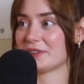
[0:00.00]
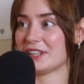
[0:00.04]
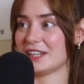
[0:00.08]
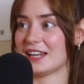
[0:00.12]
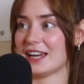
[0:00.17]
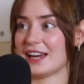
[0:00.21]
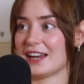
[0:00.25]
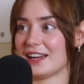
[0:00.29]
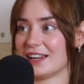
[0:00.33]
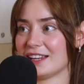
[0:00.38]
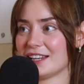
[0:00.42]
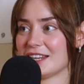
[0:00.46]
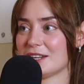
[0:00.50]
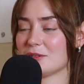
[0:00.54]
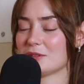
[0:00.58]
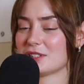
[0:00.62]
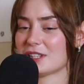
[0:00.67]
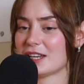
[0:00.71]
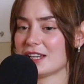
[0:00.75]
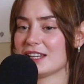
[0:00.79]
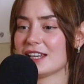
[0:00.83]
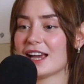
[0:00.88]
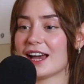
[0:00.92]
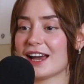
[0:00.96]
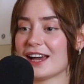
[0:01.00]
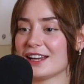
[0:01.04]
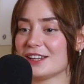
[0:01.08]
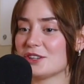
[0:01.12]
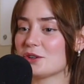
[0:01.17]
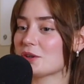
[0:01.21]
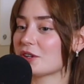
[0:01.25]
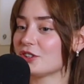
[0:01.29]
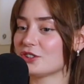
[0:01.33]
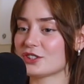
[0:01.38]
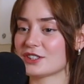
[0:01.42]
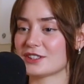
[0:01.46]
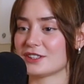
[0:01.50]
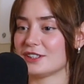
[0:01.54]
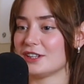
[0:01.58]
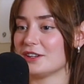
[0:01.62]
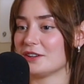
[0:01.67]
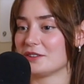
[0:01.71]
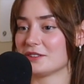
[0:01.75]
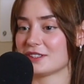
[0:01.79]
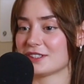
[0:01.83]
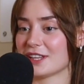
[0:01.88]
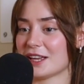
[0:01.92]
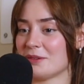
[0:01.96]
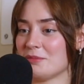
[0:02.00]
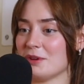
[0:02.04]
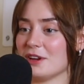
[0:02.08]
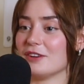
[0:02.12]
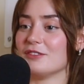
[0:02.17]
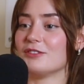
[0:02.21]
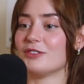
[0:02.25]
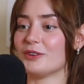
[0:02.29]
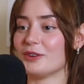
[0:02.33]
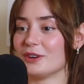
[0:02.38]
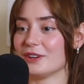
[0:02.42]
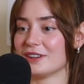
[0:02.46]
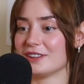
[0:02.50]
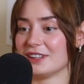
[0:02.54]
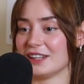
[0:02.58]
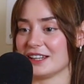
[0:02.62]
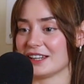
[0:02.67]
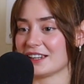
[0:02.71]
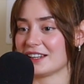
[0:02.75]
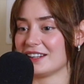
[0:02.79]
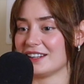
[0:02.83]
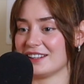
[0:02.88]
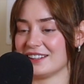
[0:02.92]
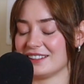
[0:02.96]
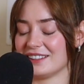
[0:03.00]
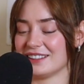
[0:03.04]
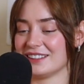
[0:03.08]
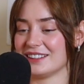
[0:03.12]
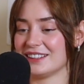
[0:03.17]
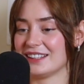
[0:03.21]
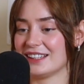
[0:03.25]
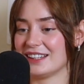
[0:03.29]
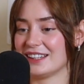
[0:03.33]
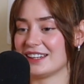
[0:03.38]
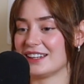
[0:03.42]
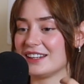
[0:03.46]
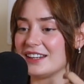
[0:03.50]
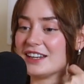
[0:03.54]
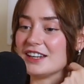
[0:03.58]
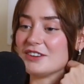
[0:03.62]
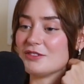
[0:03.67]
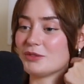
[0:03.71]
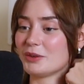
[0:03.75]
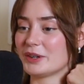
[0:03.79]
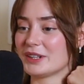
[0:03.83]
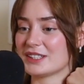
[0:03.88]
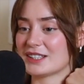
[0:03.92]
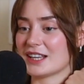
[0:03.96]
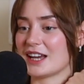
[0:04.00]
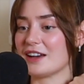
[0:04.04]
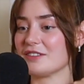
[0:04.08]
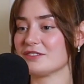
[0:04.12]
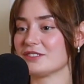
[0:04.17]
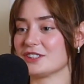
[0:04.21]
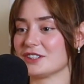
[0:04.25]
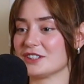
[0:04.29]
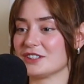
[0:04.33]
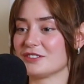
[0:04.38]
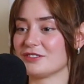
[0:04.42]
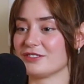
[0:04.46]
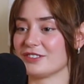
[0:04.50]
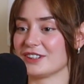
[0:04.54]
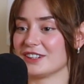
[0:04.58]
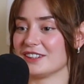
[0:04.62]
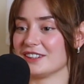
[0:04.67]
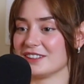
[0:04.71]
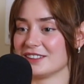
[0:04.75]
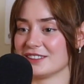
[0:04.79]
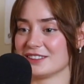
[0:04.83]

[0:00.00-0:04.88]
Yeah, and he was like, "Yeah, you can just send me an invoice after for